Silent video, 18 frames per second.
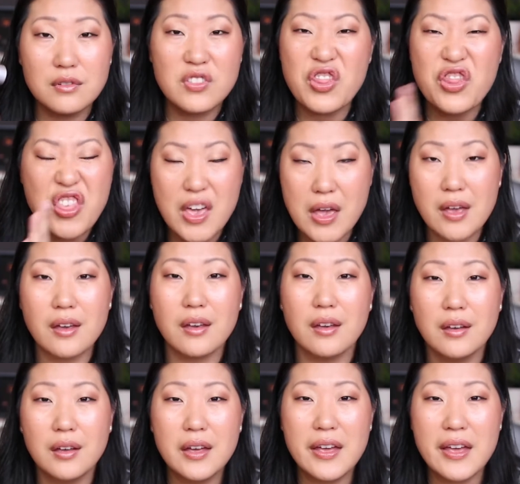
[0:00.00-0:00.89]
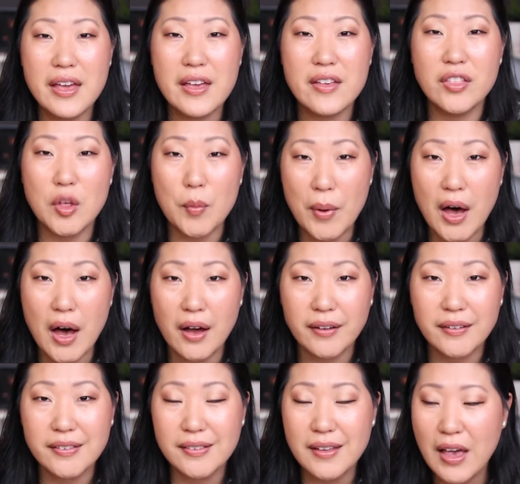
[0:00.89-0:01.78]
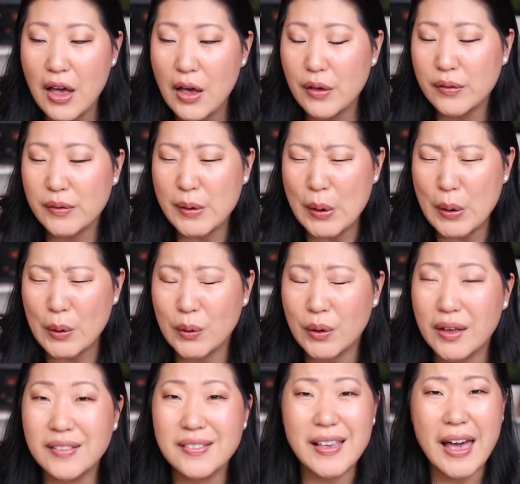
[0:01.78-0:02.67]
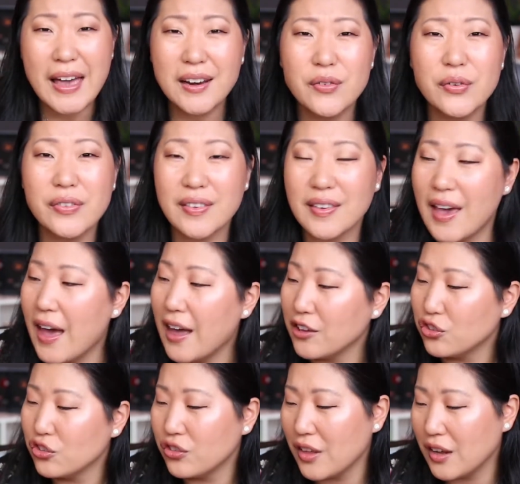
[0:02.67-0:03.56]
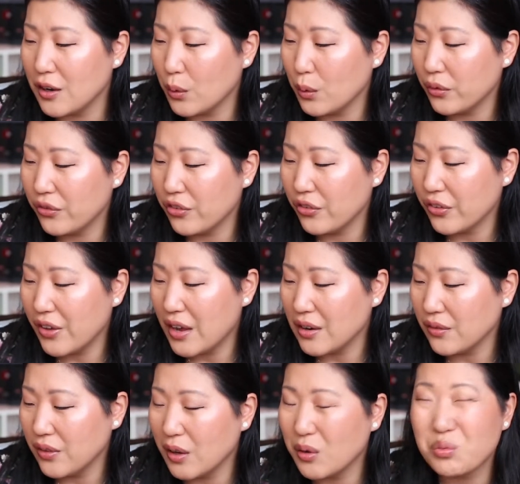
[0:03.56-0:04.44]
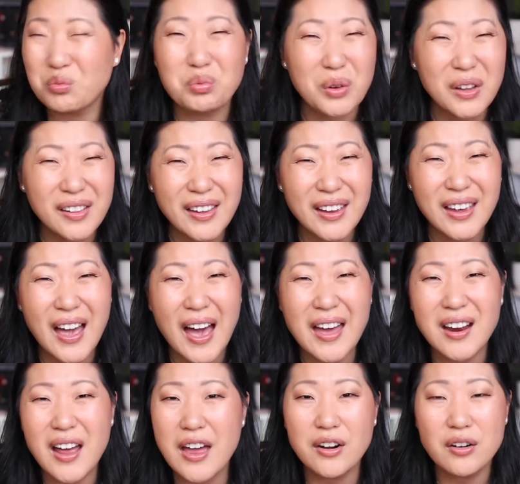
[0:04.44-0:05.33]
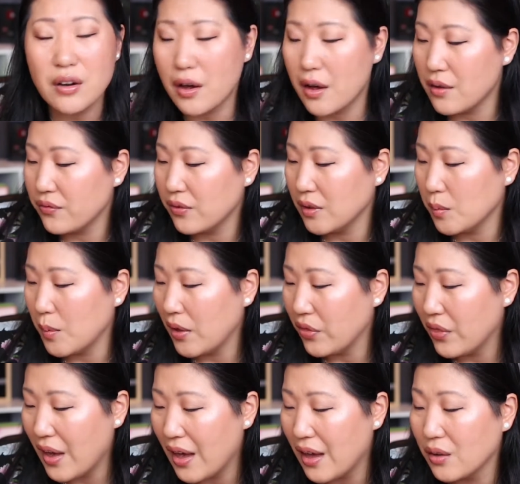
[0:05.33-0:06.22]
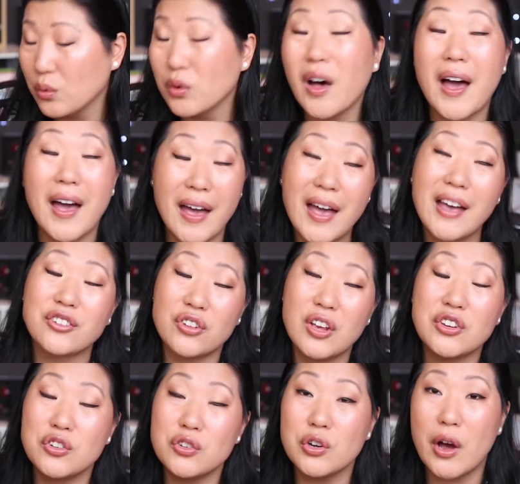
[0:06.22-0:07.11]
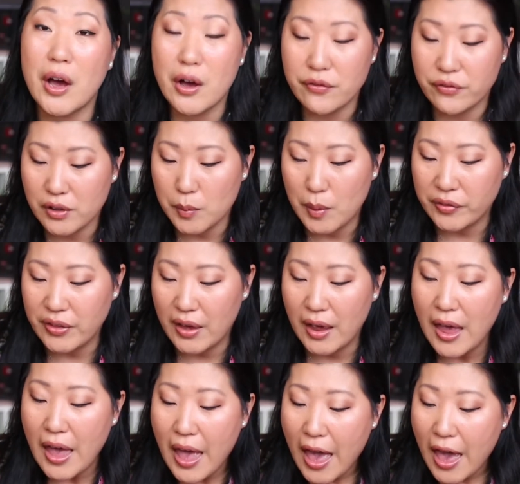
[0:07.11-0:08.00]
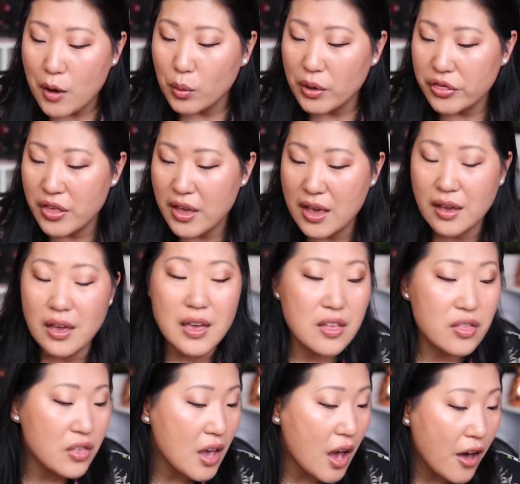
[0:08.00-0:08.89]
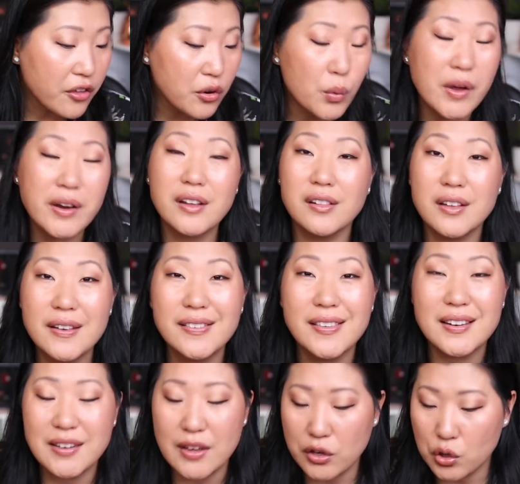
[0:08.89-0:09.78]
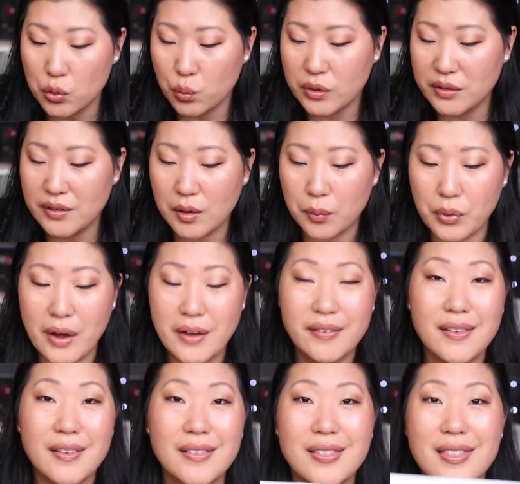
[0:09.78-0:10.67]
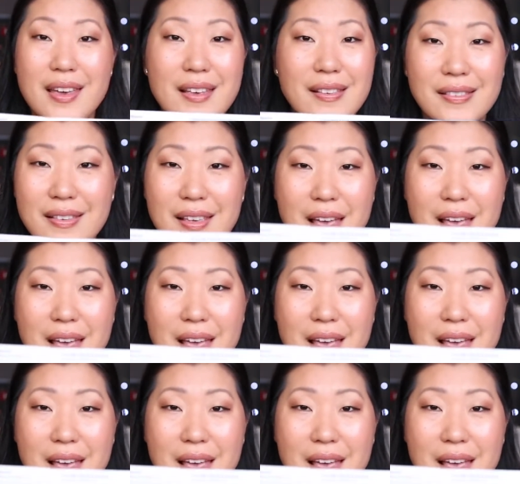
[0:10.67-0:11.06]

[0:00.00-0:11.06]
thing in the box. So it's kind of sketch that it was just kind of like, really? I don't know how I feel about that. Well, actually I do know how I feel about that. And one thing, in the other one, at least they tell you retail prices. This,